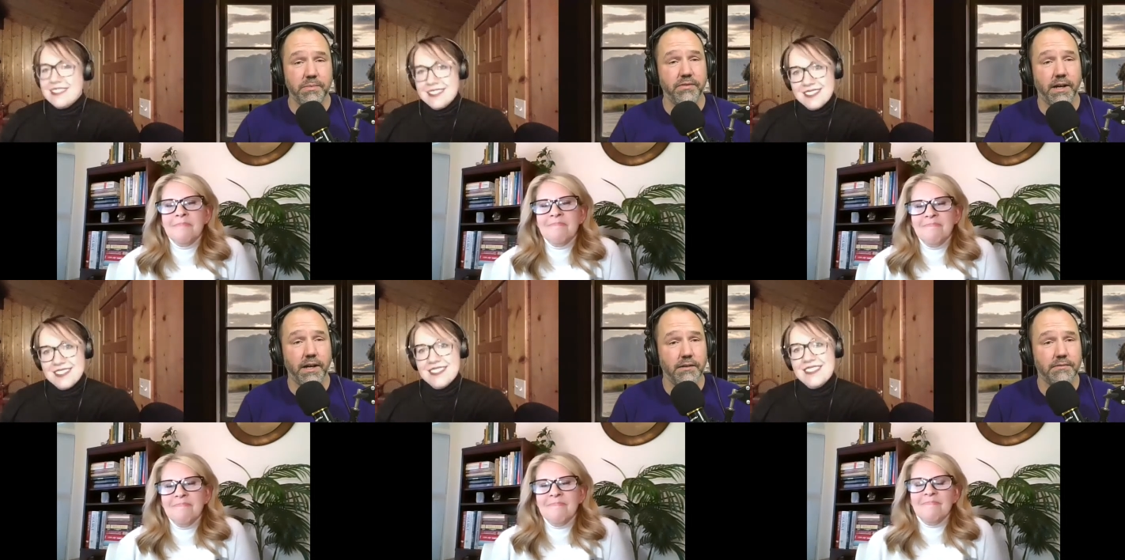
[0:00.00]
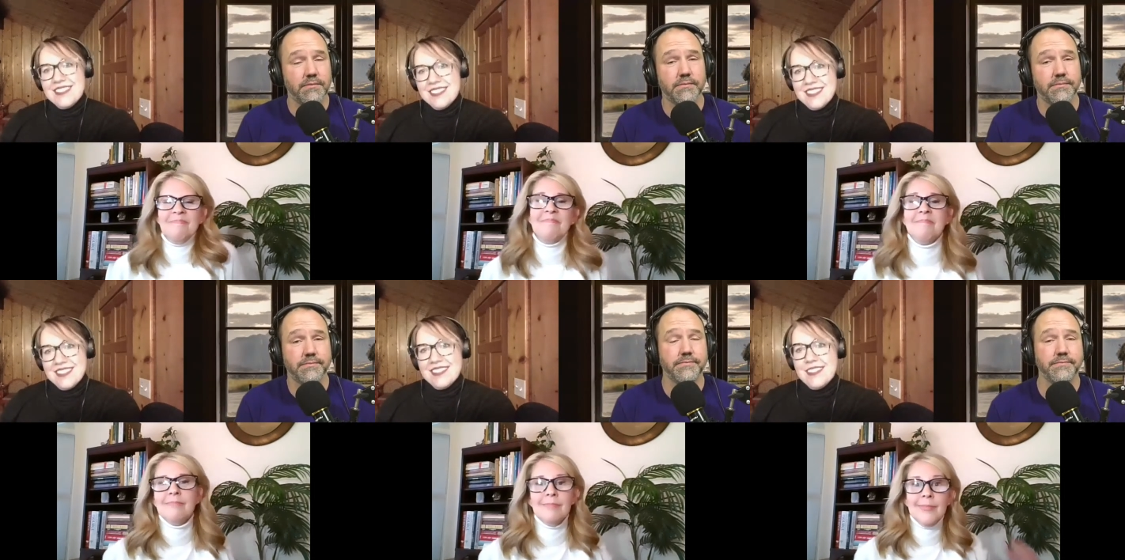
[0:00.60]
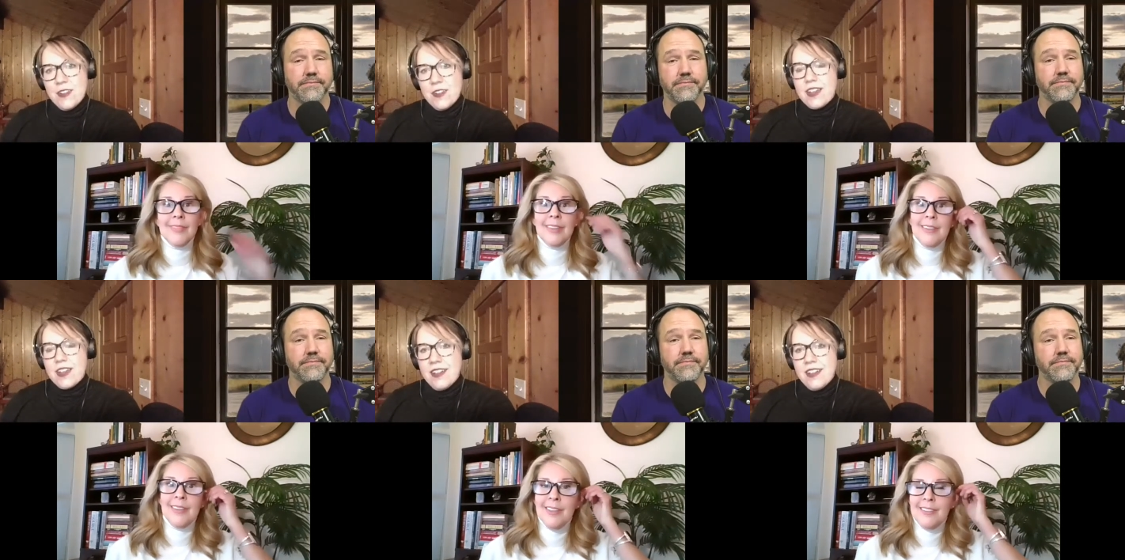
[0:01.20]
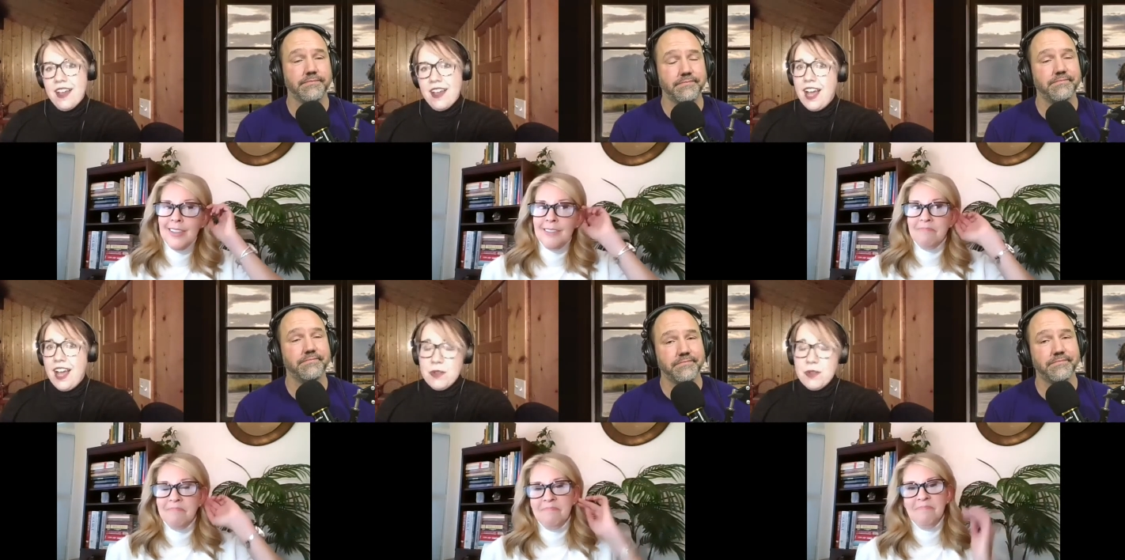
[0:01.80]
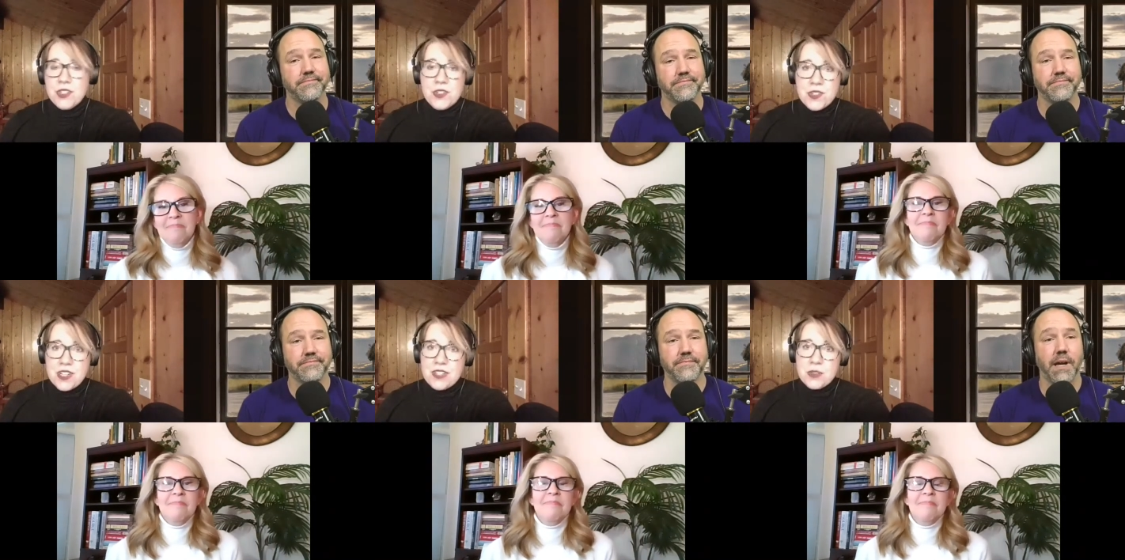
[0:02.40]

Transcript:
Speaker 1: be fine.
Speaker 2: Okay. I would choose not to